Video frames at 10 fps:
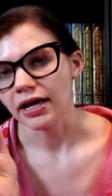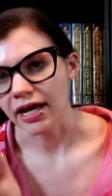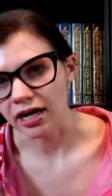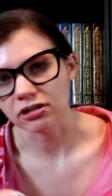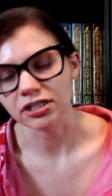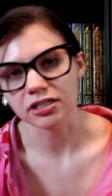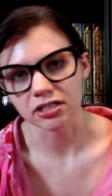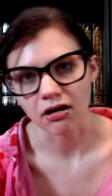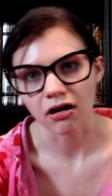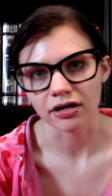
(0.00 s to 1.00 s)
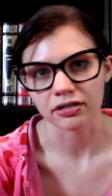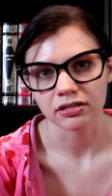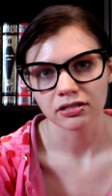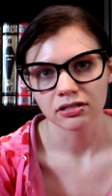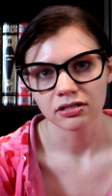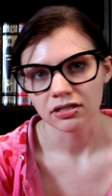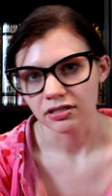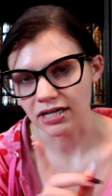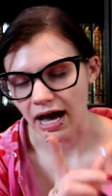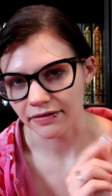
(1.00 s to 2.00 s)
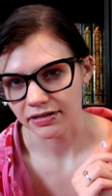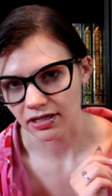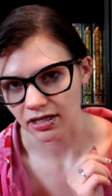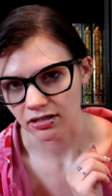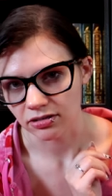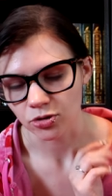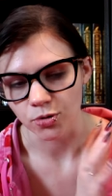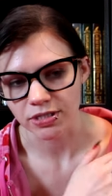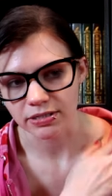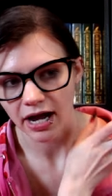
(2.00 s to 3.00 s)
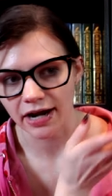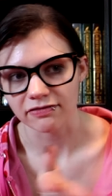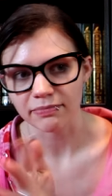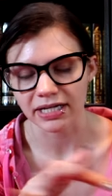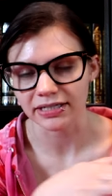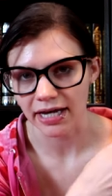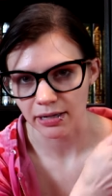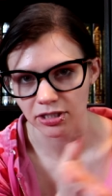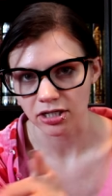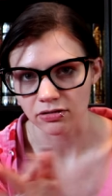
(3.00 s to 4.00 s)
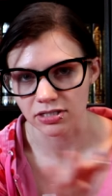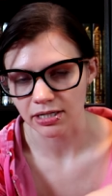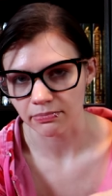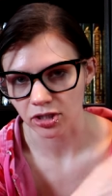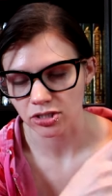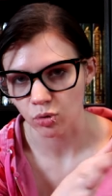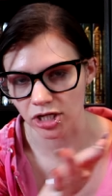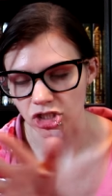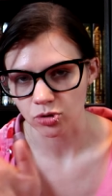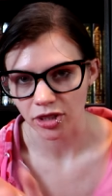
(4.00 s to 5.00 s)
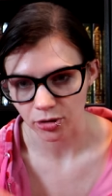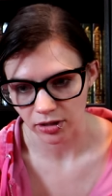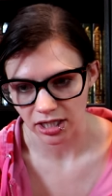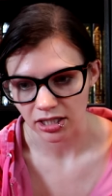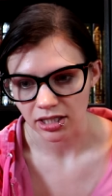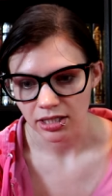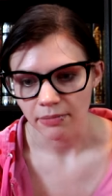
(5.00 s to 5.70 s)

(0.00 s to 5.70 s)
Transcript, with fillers: Harry Kennard the goth kid, who has kind of made cameos in books one, two, and three,